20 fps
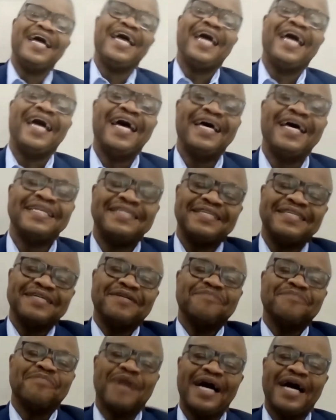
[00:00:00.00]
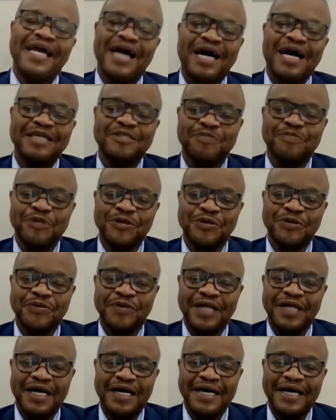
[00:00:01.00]
At my
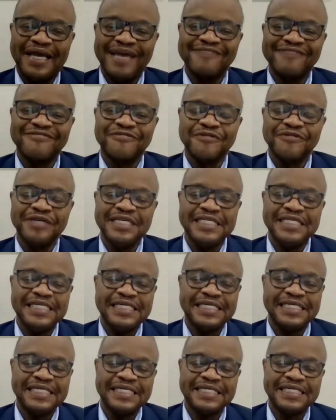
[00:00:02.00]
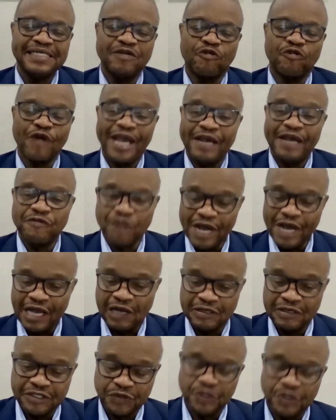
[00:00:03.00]
hospital, every grand
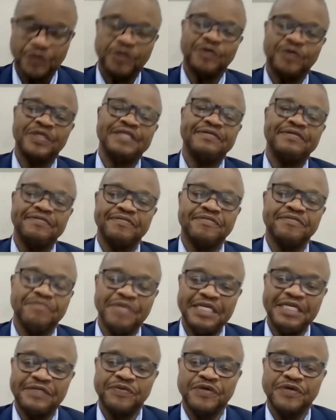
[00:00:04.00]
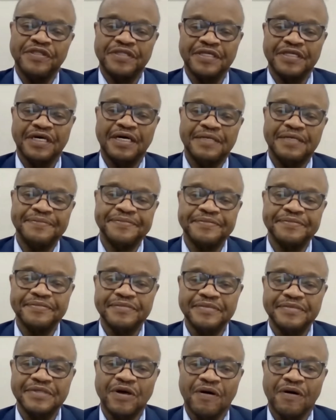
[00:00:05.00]
rounds where we would meet with
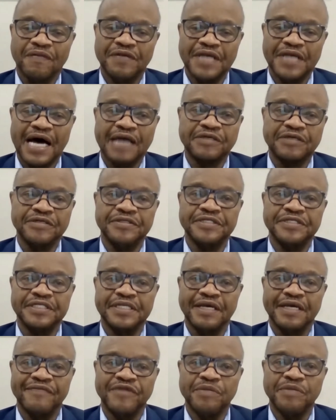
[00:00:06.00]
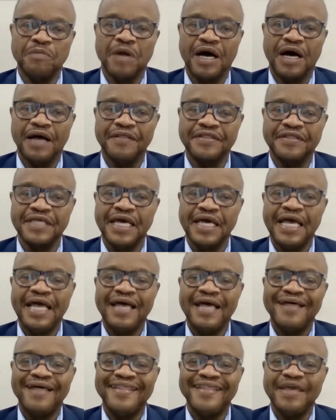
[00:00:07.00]
all the doctors every month,
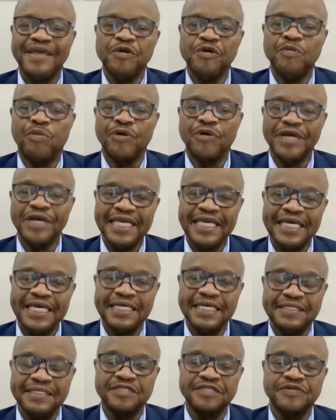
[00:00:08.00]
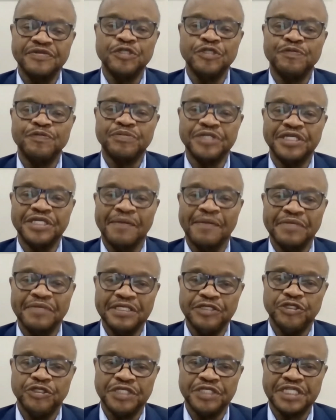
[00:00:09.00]
they would bring in, this was a
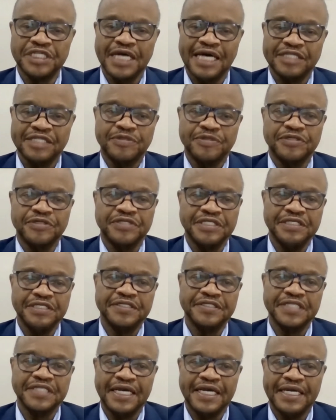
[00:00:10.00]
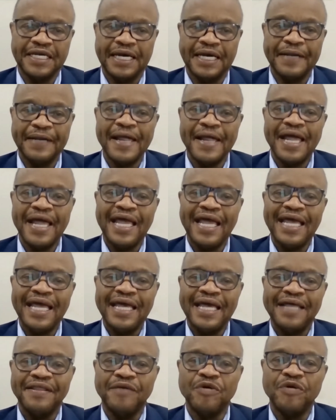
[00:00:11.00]
predominantly Jewish hospital, Cedars-Sinai,
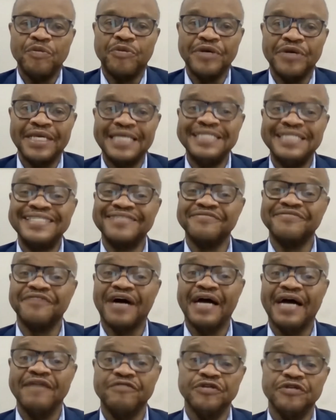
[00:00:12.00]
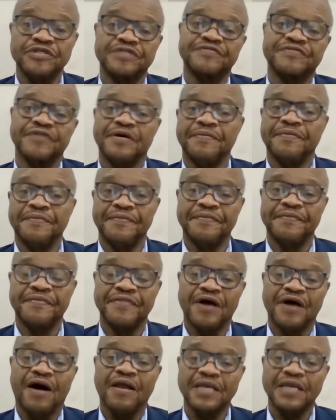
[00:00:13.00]
they would bring in survivors from
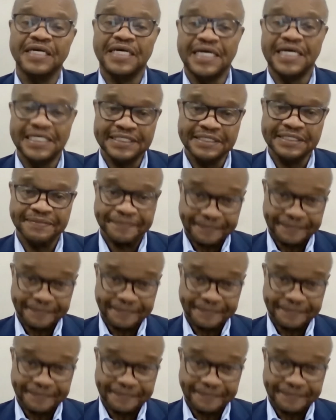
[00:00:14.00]
the Holocaust.